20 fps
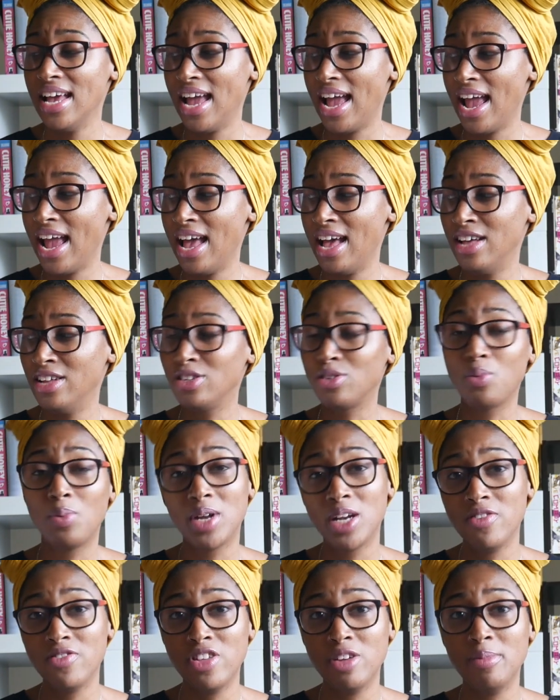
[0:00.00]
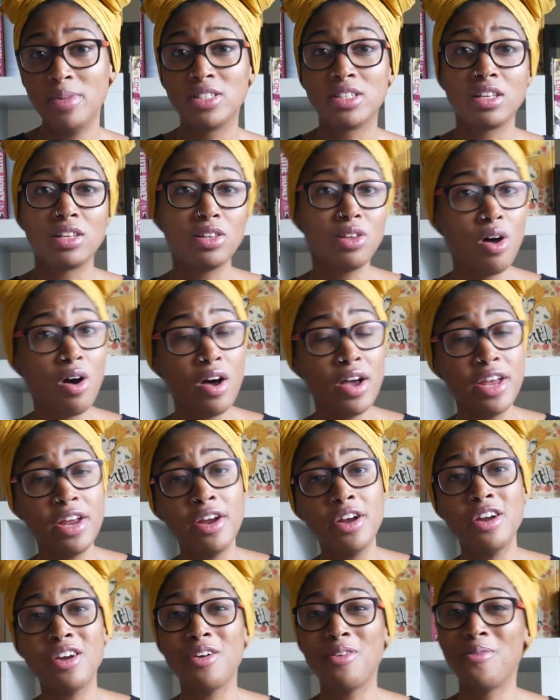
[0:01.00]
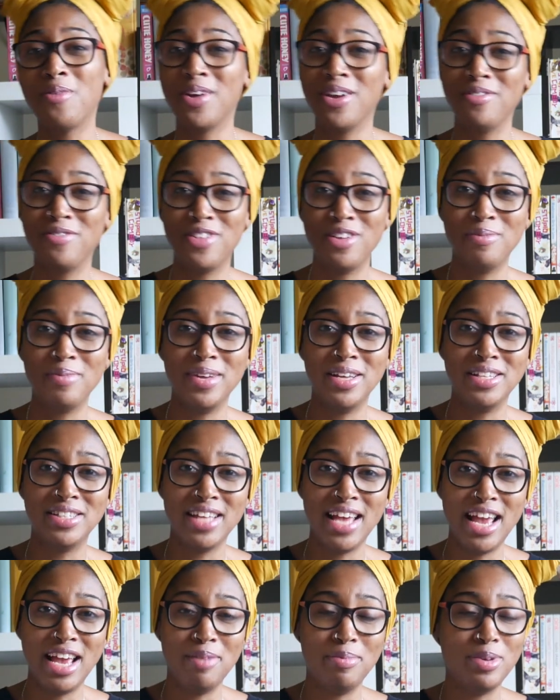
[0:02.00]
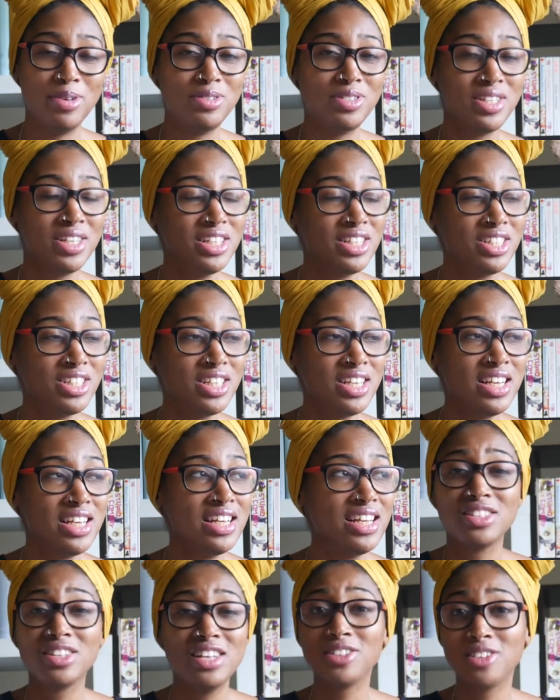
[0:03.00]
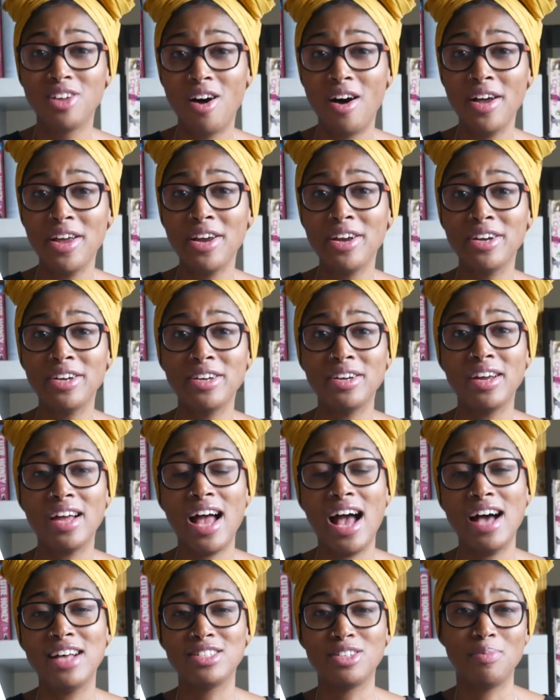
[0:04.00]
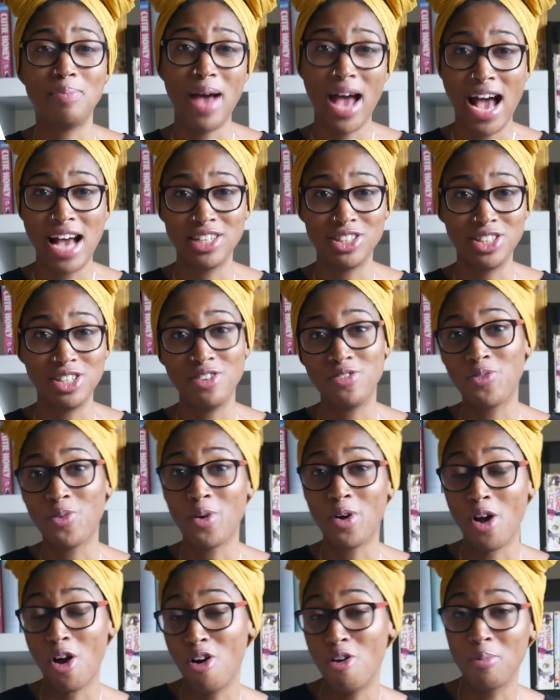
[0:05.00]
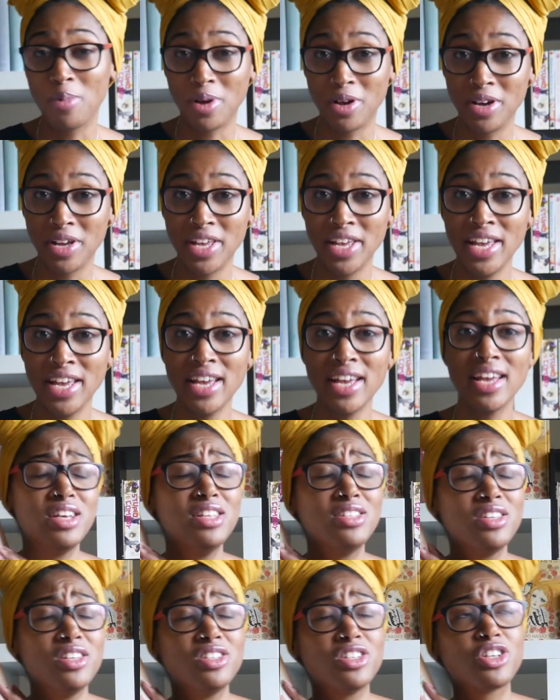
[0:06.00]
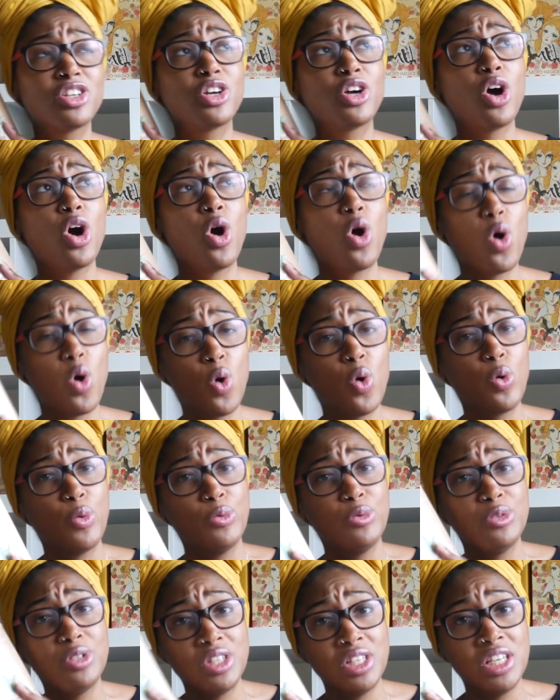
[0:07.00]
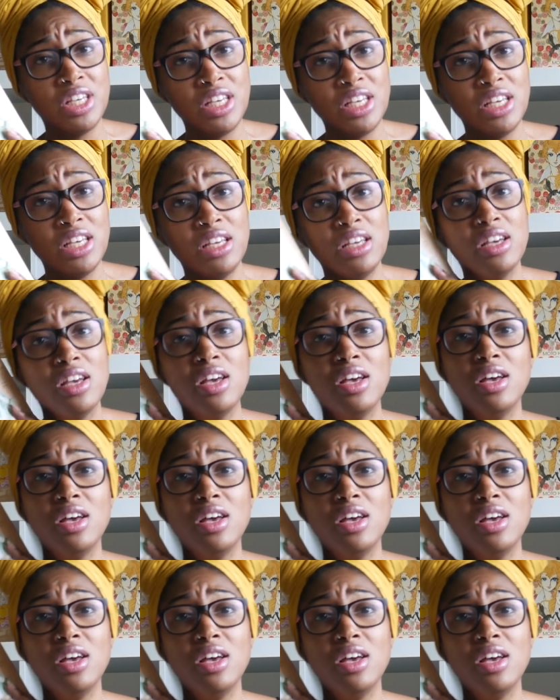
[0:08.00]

and one of them is a lawyer, one of them is a beautician. The lawyer has a passion for home cooking. It's such a cozy,